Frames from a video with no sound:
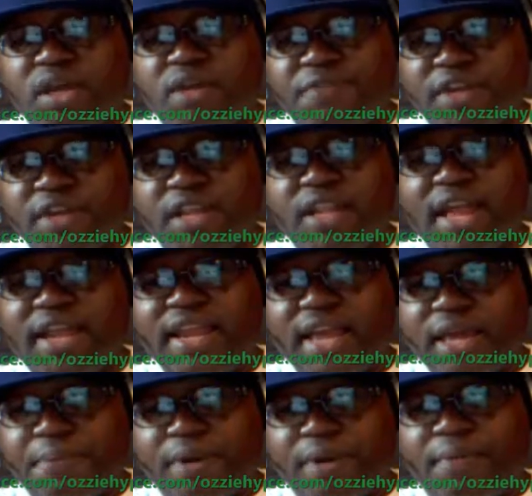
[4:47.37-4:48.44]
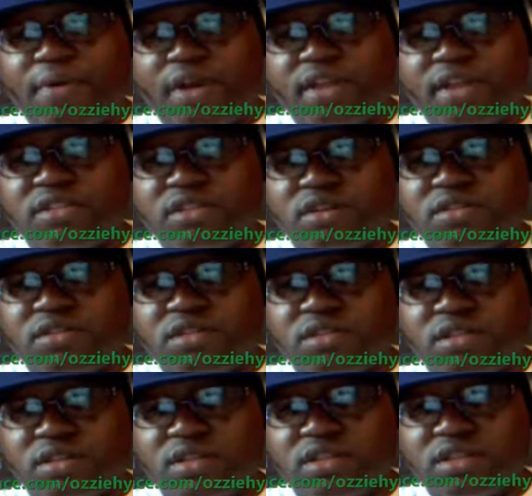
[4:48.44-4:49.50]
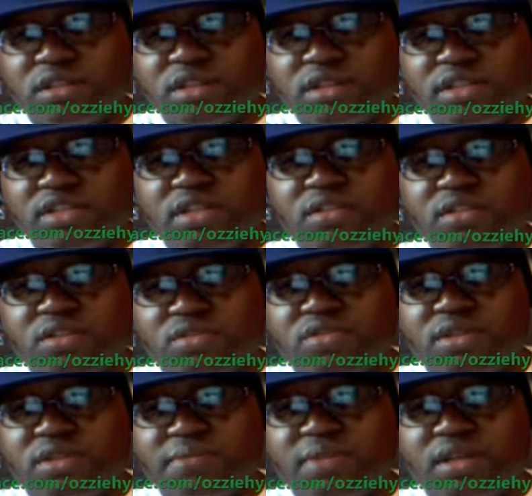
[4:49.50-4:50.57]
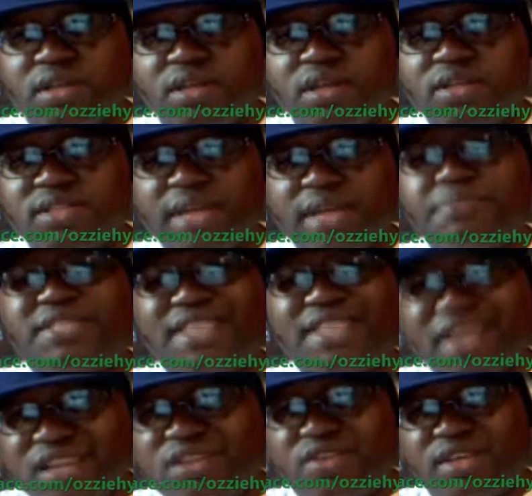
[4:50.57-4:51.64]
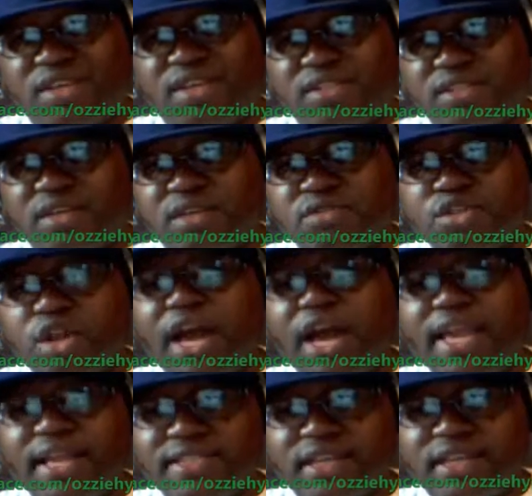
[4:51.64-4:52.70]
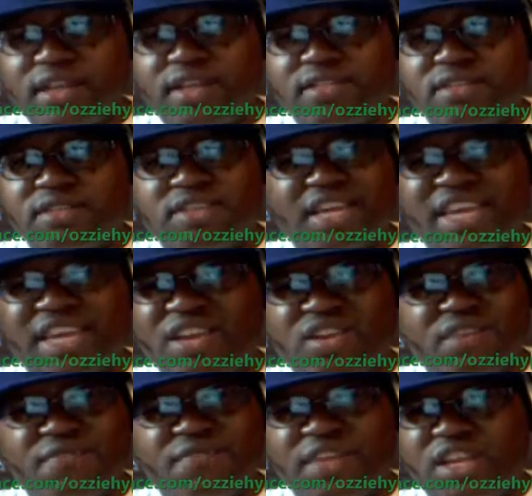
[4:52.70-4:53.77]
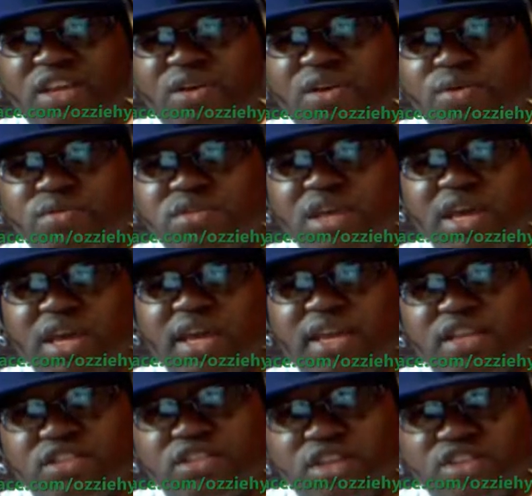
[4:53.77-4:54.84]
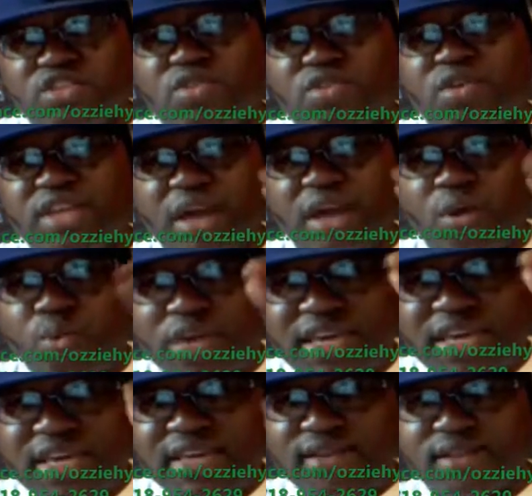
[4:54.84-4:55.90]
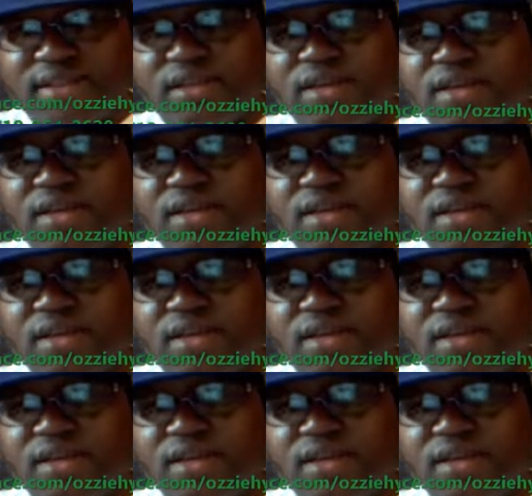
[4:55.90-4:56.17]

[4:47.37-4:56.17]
And for y- a lot of your hip hop artists, yo, just to let y'all know something. Stop telling on yourselves. You know how y'all telling yourselves? Y'all get on the videos and y'all start showing y'all weed.